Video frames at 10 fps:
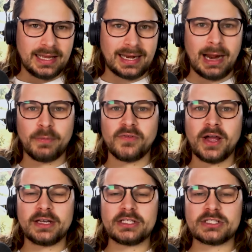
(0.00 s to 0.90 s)
Cloud
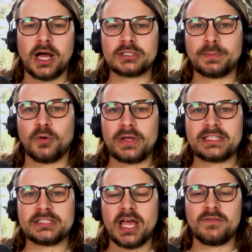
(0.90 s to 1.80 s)
providers are deploying
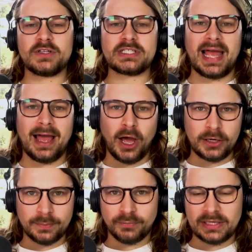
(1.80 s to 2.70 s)
servers at
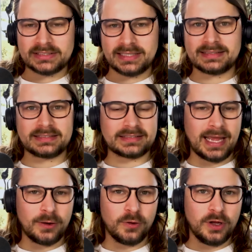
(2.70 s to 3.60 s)
unprecedented
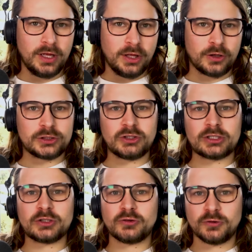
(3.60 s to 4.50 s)
scale.
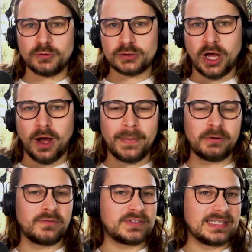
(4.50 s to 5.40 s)
Construction crews are
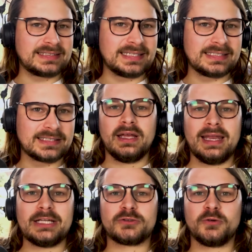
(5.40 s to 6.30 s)
building facilities.
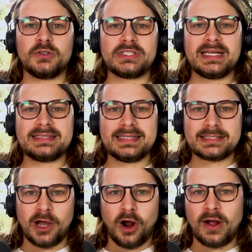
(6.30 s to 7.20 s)
Electrical utilities
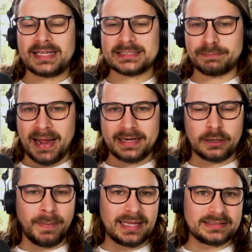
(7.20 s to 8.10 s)
are expanding
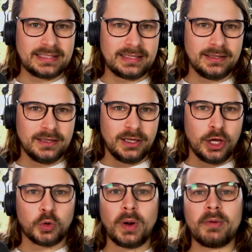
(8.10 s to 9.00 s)
capacity.
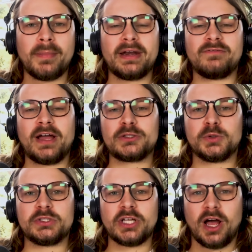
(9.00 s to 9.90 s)
Equipment
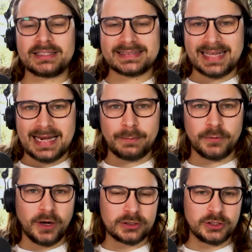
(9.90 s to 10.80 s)
manufacturers are scaling
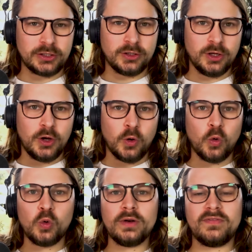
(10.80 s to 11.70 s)
production.
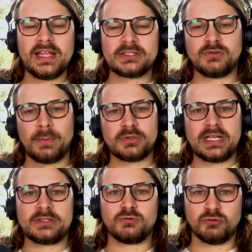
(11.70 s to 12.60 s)
All of this
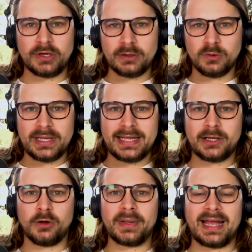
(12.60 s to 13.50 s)
represents real
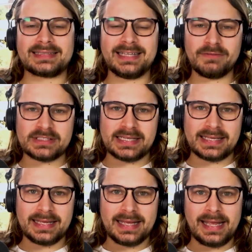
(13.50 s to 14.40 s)
economic
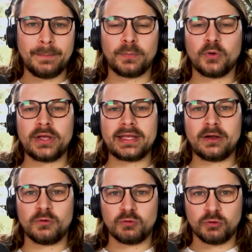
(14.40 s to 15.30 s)
activity employing
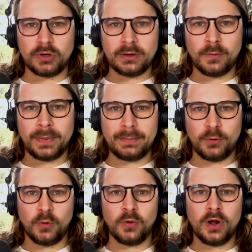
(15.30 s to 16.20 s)
real
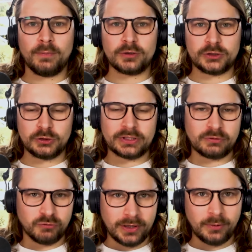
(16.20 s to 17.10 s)
people
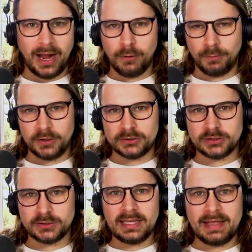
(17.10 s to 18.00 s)
producing real
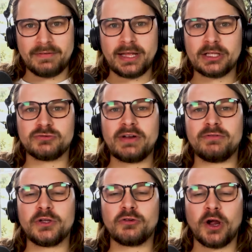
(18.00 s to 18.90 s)
outputs. NVIDIA's
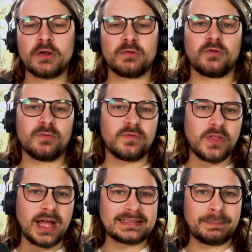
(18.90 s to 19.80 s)
revenue growth from
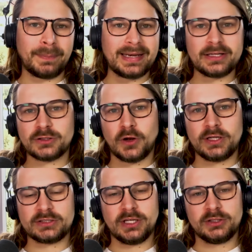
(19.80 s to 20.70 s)
$30 billion
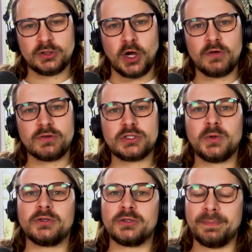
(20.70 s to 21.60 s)
to over
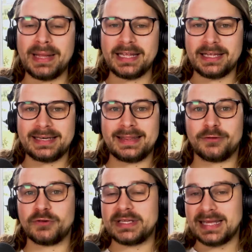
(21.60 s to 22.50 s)
$200 billion in
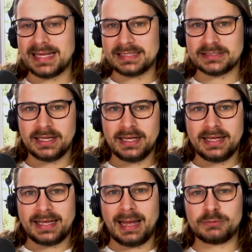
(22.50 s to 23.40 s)
three years
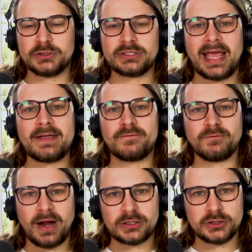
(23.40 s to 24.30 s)
captures a
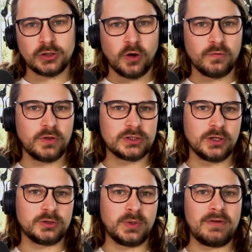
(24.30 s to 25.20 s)
fraction of the
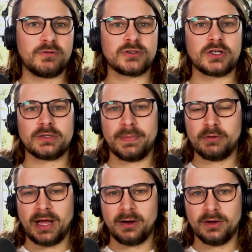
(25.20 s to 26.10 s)
total infrastructure
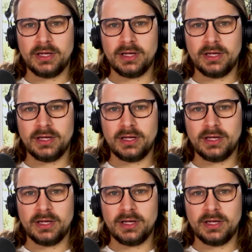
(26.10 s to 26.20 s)
buildout.